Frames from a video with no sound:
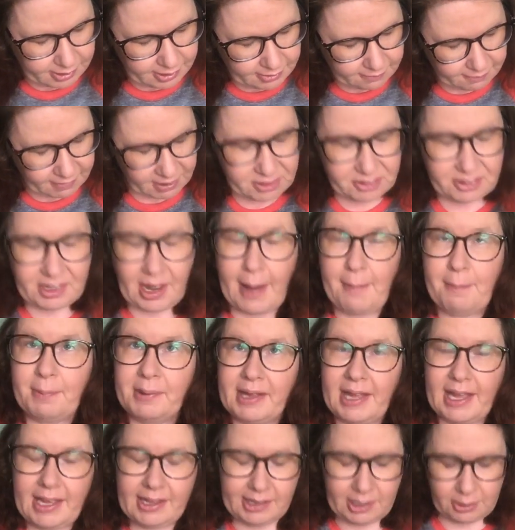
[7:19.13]
If I stop
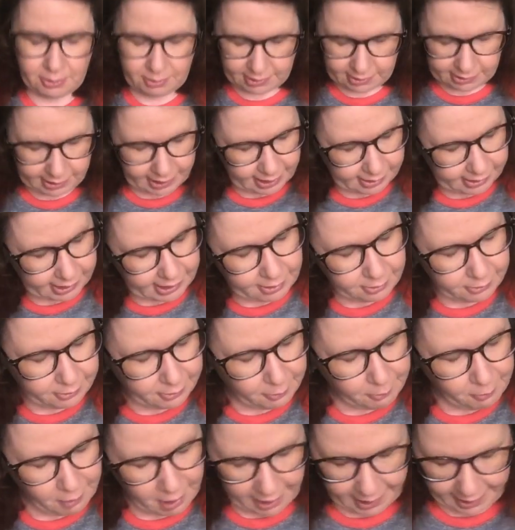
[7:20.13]
playing the ukulele, you know
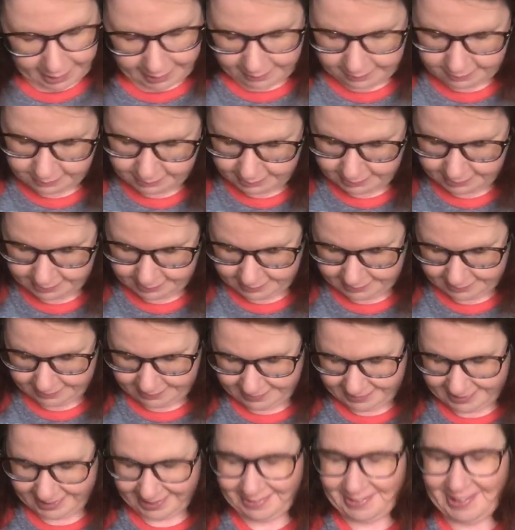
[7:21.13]
why.
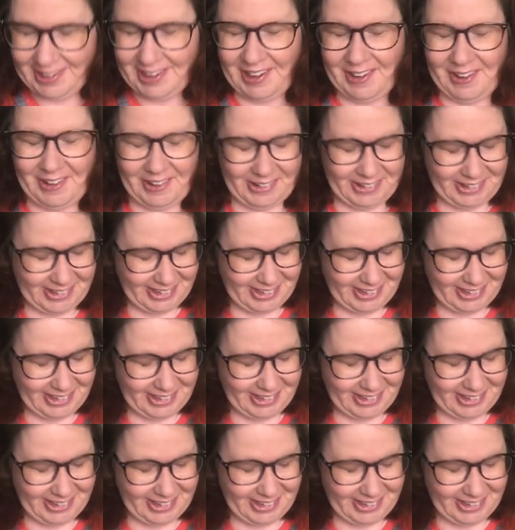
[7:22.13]
Here we go.